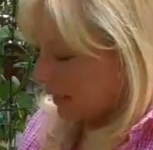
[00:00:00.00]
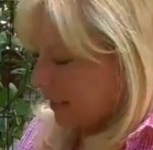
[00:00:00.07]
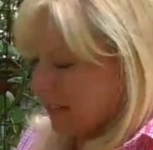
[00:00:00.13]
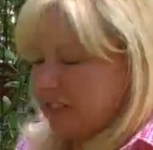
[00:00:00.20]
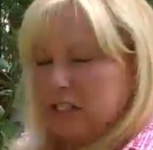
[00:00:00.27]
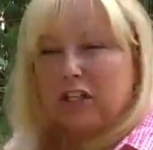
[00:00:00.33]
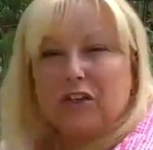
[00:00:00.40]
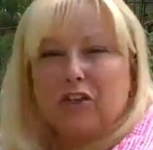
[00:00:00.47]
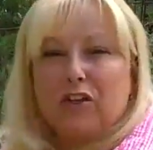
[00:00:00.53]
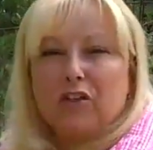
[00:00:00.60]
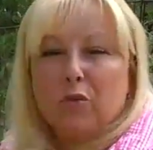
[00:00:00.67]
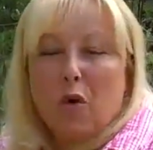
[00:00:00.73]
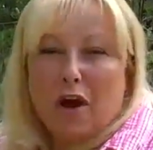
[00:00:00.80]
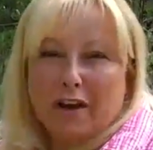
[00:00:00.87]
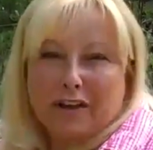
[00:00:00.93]
Continue
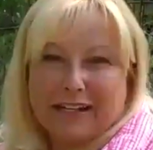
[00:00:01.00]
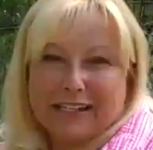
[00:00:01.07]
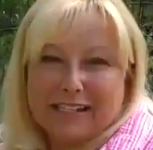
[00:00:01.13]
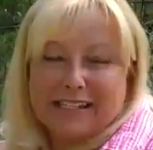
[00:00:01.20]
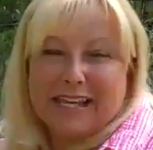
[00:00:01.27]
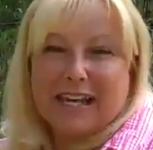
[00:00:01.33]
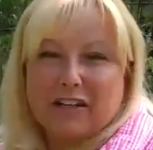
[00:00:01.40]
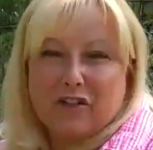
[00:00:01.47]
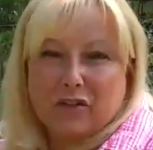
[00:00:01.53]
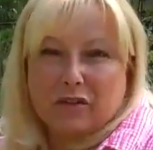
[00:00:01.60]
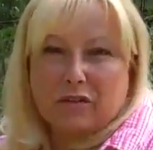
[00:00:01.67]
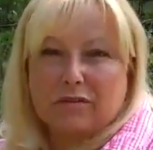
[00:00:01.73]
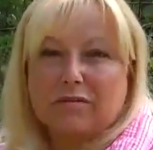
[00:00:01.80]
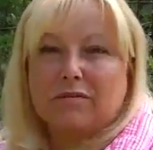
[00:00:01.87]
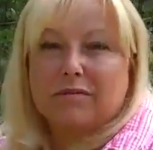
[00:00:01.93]
your watering
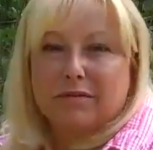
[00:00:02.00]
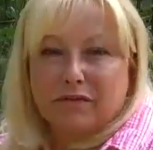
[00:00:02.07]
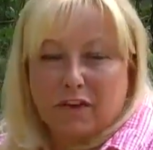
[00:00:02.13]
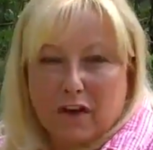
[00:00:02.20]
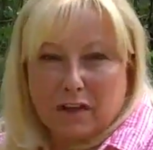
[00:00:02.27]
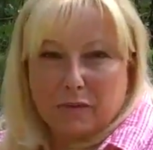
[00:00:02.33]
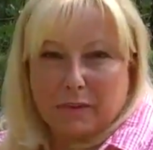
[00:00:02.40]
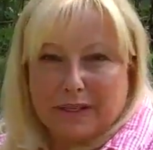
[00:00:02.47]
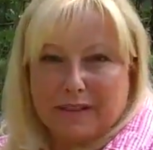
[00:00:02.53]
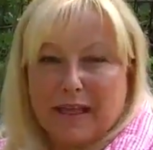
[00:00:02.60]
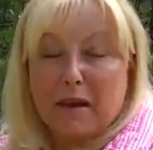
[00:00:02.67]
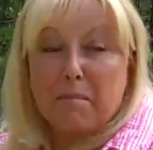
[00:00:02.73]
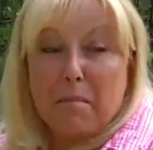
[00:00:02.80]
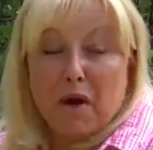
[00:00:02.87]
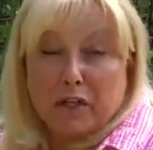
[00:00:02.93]
schedule following
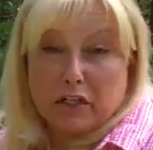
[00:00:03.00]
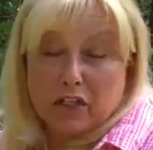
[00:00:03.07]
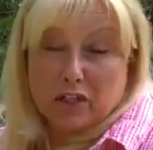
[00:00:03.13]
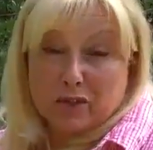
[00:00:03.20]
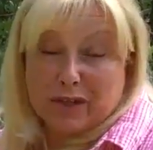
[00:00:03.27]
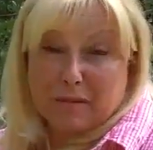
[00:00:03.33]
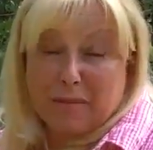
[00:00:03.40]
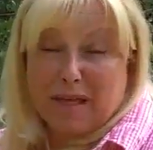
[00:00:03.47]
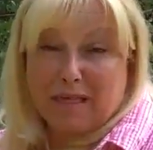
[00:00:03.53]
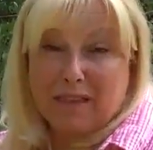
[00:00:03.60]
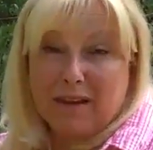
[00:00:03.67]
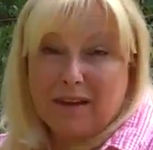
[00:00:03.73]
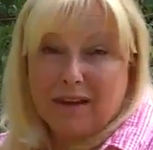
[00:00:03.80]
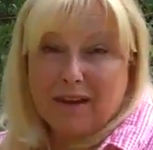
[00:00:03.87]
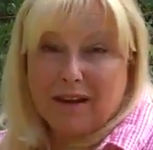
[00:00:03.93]
that monitoring method,